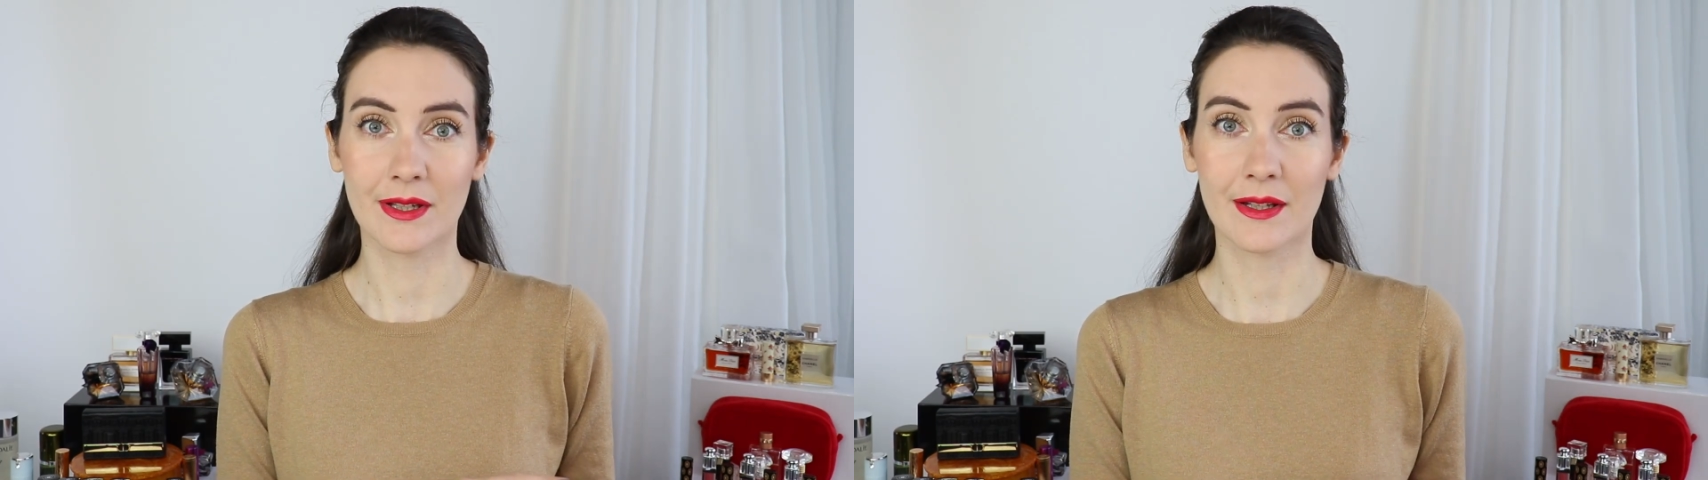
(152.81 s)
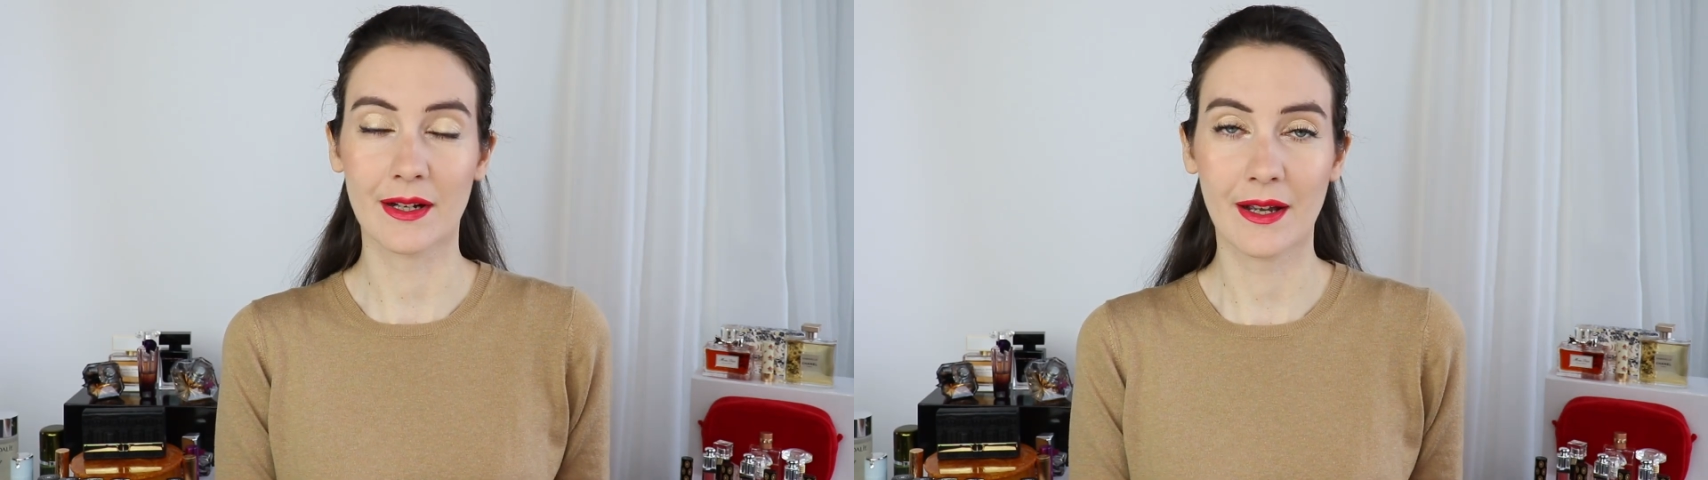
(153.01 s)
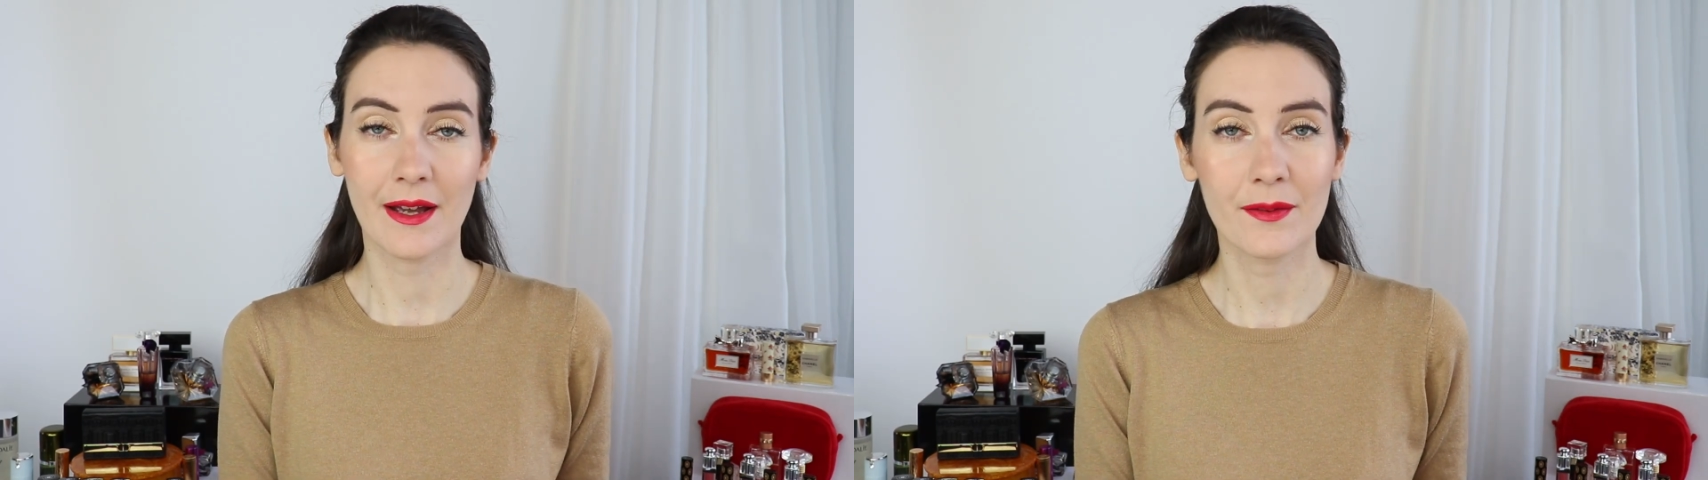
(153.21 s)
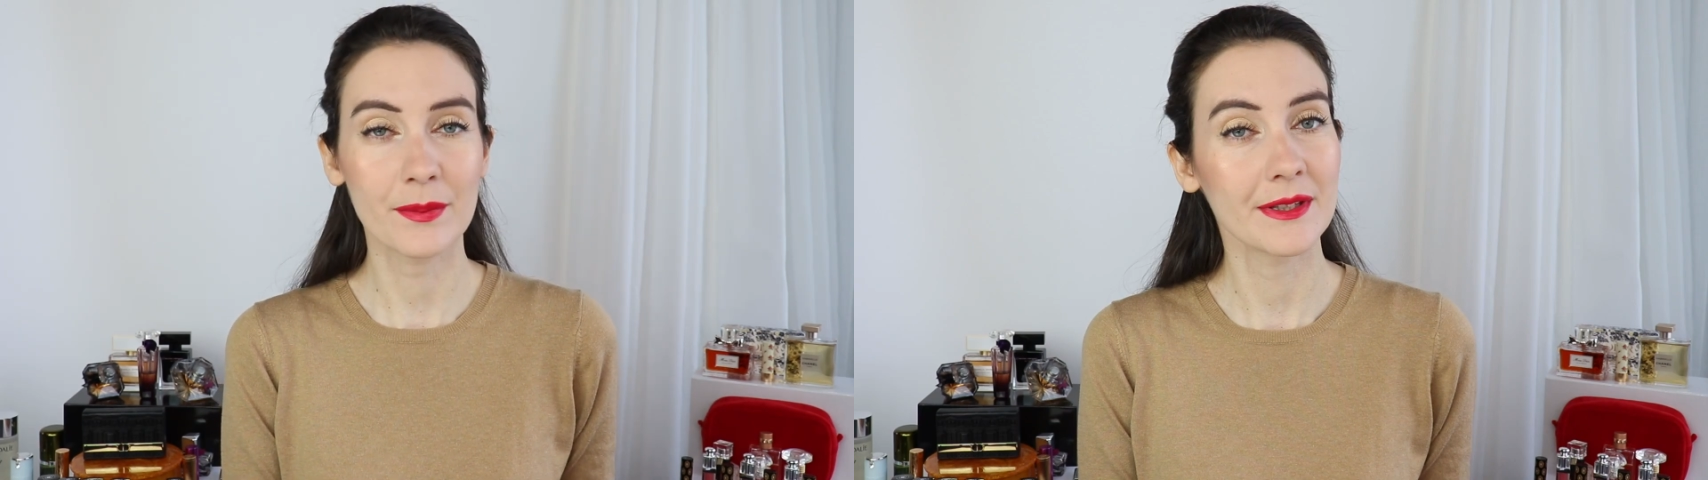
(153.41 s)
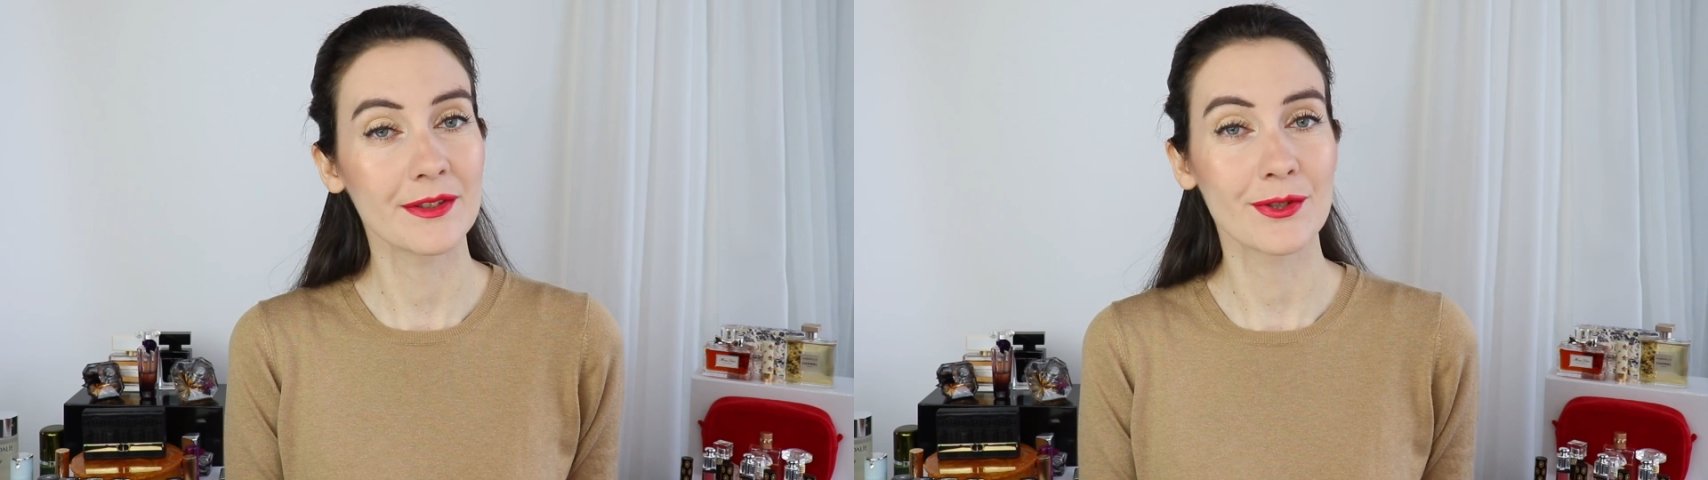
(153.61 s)
that I have
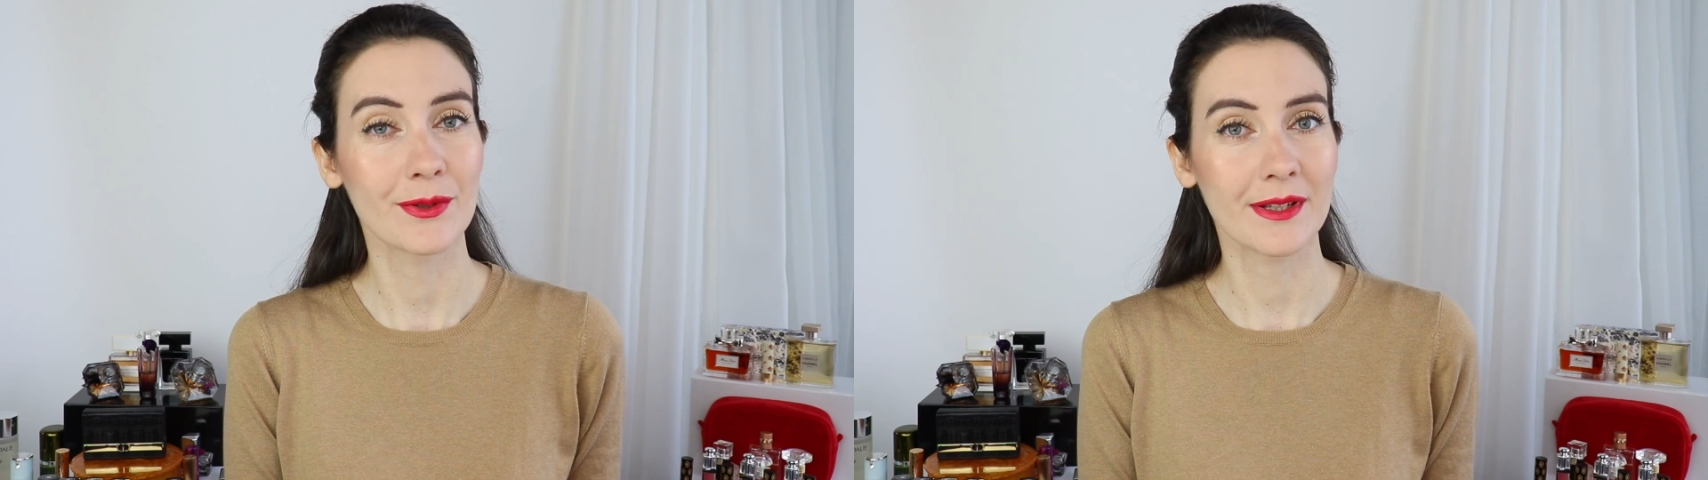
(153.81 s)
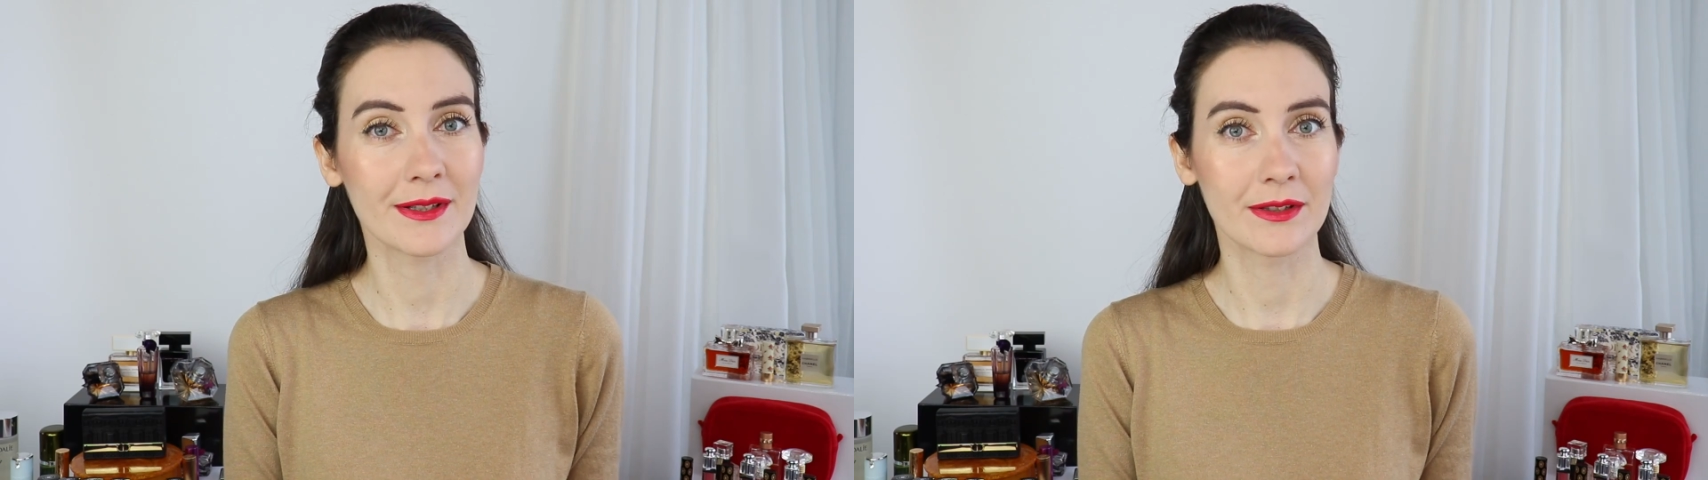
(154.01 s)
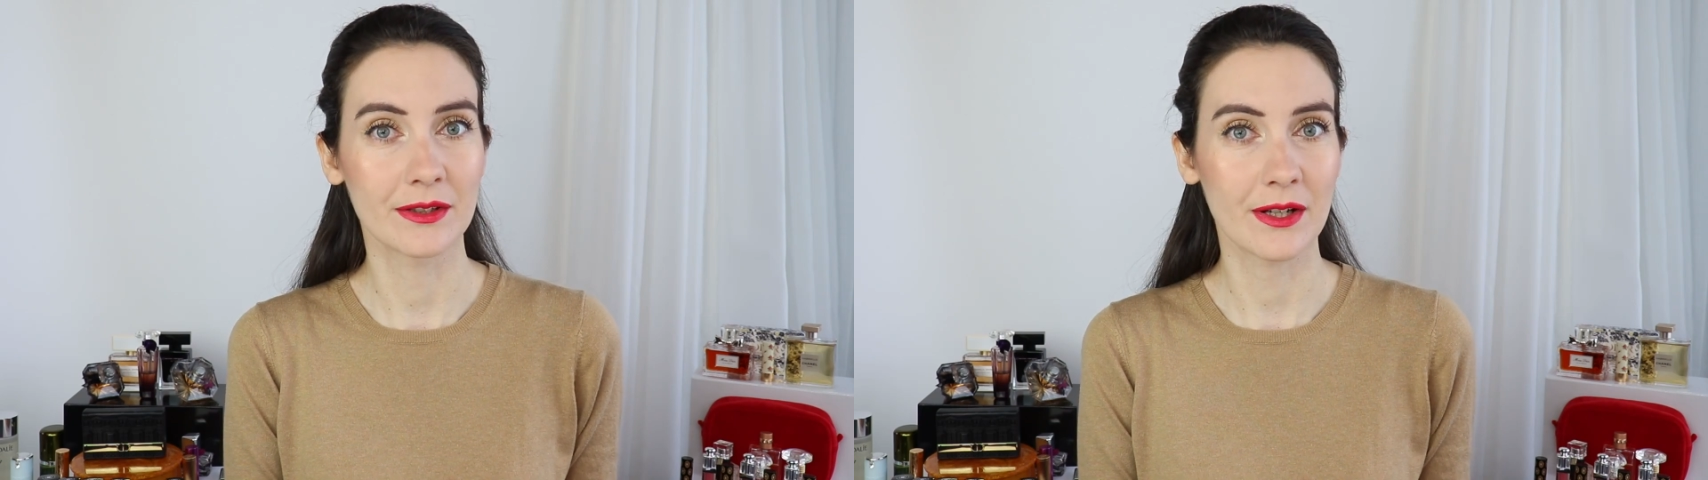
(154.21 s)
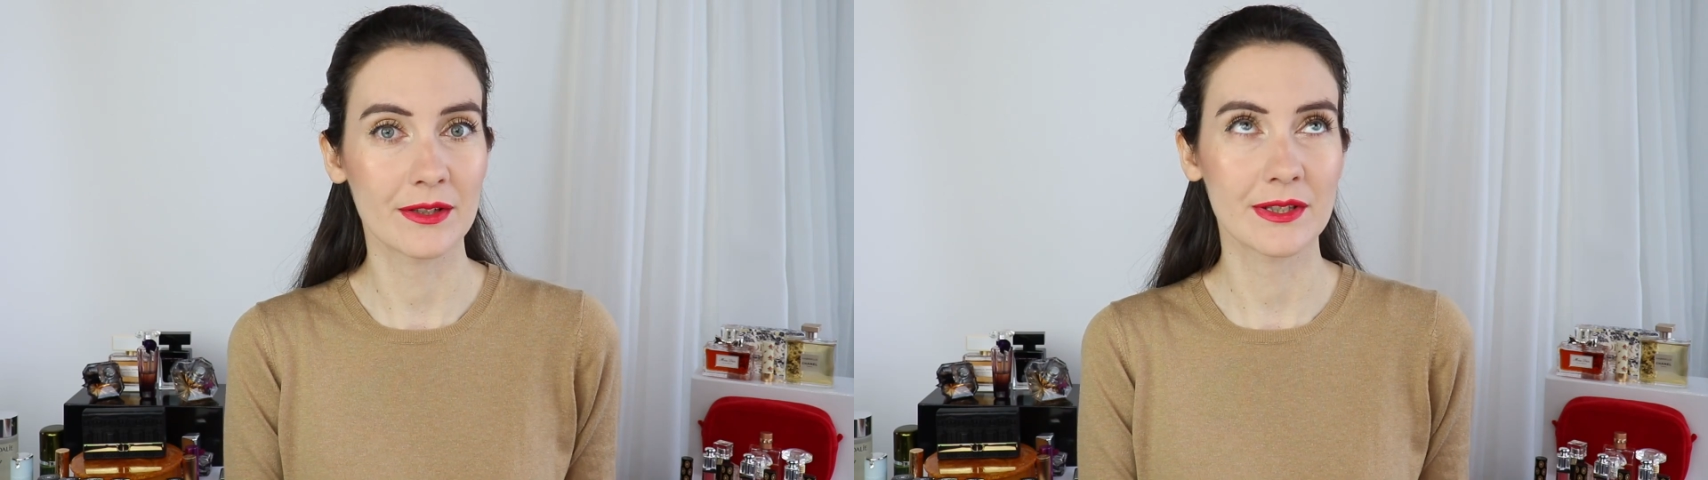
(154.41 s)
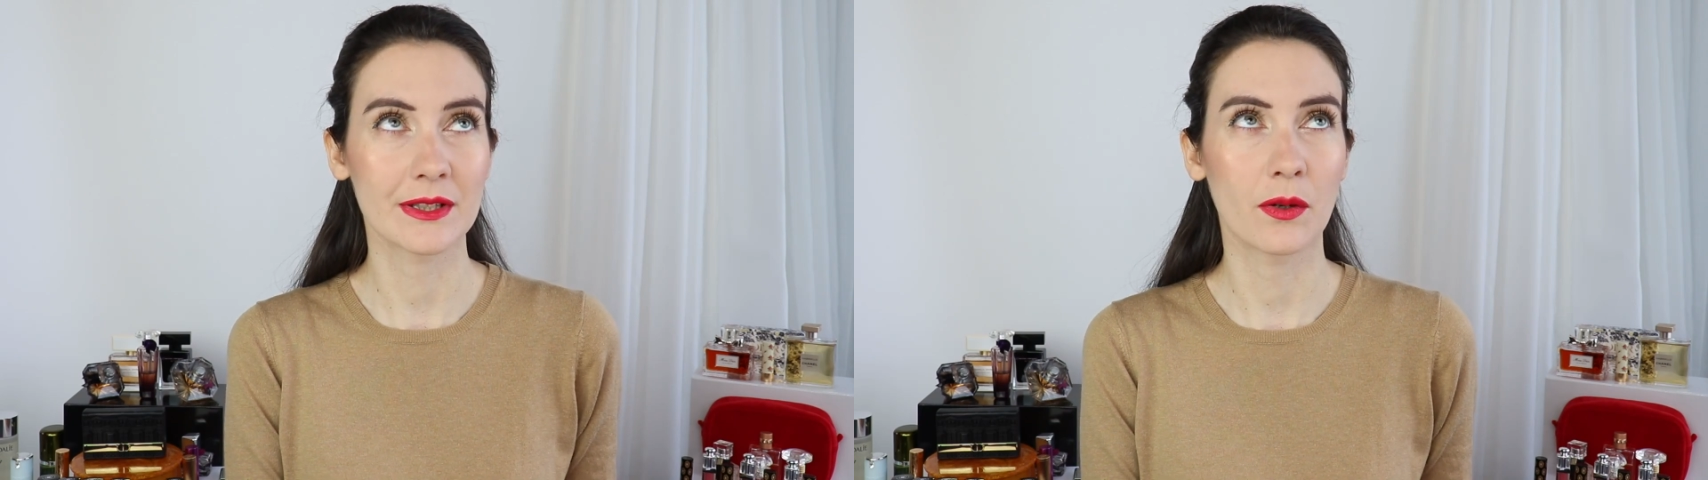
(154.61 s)
been enjoying a lot